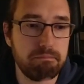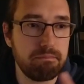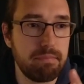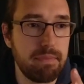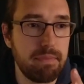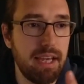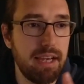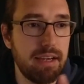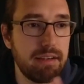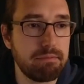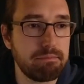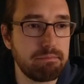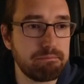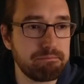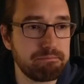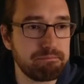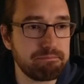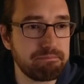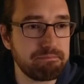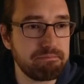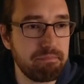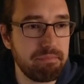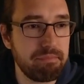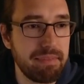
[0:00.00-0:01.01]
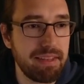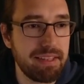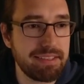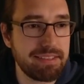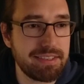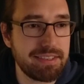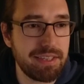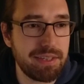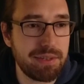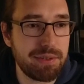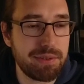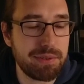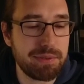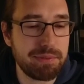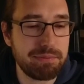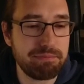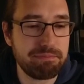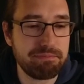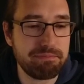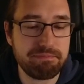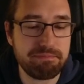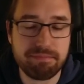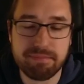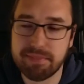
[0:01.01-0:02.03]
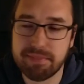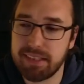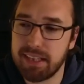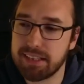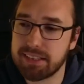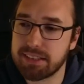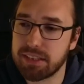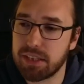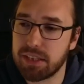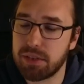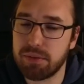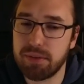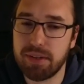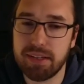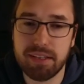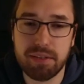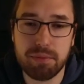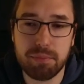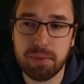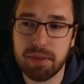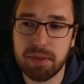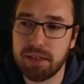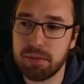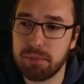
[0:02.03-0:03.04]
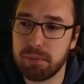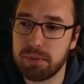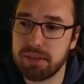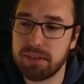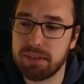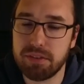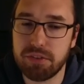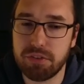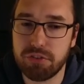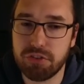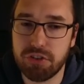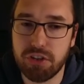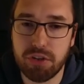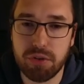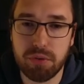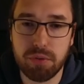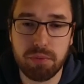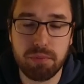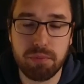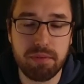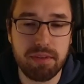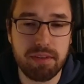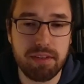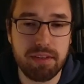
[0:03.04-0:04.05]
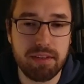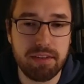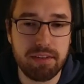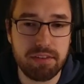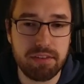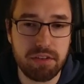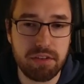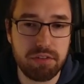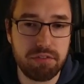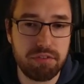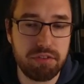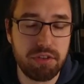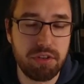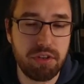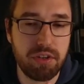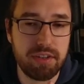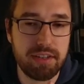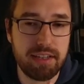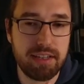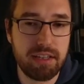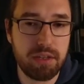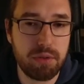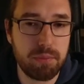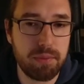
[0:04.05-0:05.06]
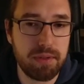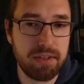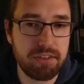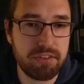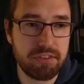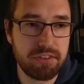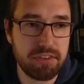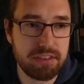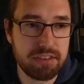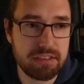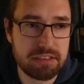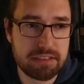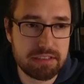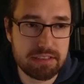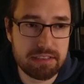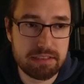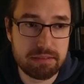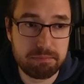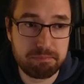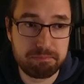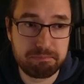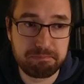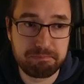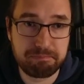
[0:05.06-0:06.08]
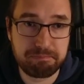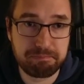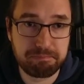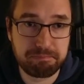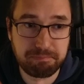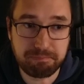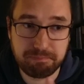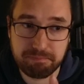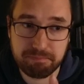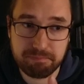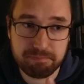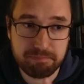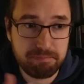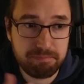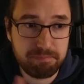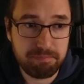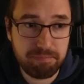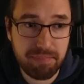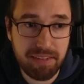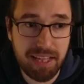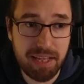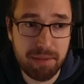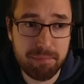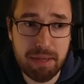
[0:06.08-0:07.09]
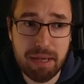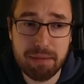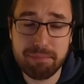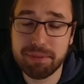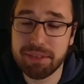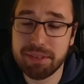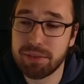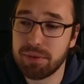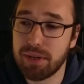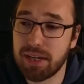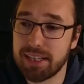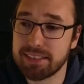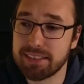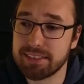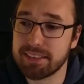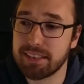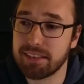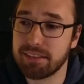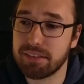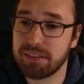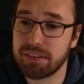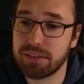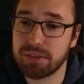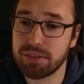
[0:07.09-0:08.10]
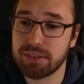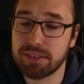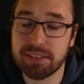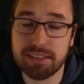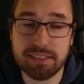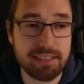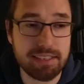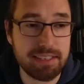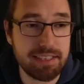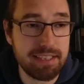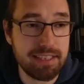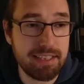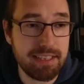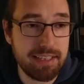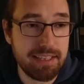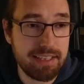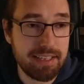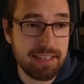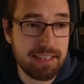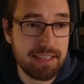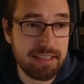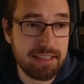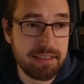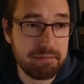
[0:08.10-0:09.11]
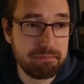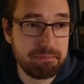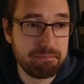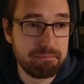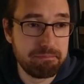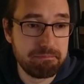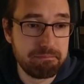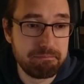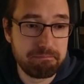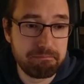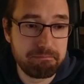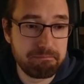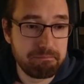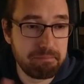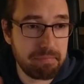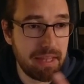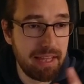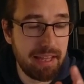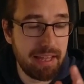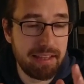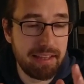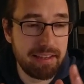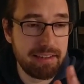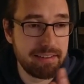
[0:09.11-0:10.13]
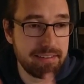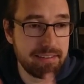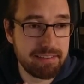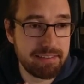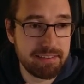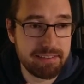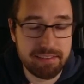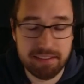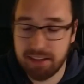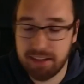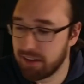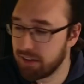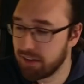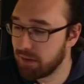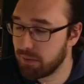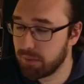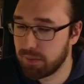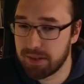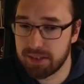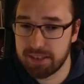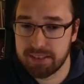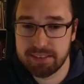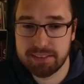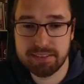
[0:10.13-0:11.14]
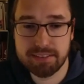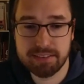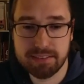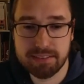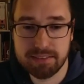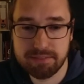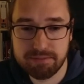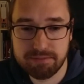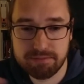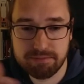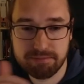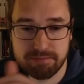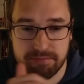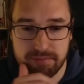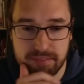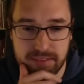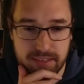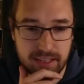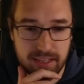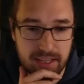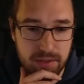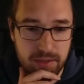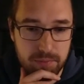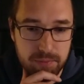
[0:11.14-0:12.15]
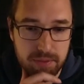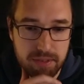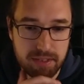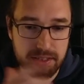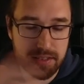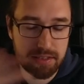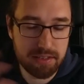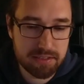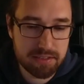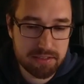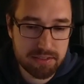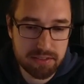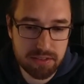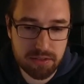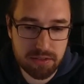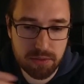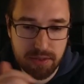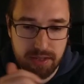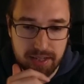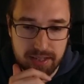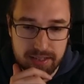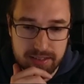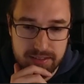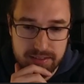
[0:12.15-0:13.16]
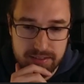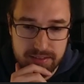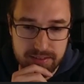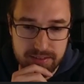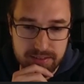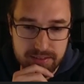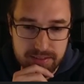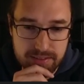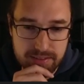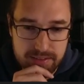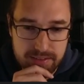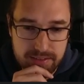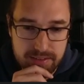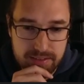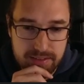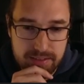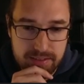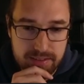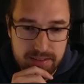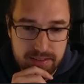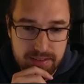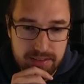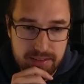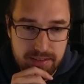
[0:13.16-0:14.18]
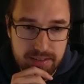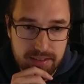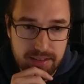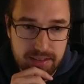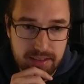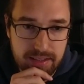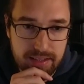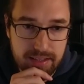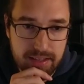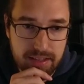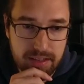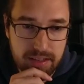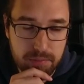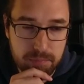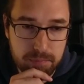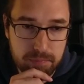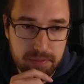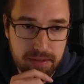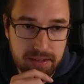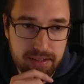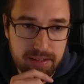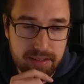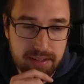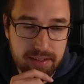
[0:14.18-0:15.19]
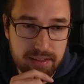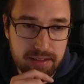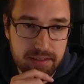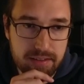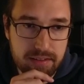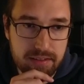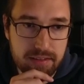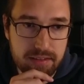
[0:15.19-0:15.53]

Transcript: Yeah, so that's already what I wanted to show. So if you got any questions, I'm happy to answer those. And otherwise, yeah, we can also look at like my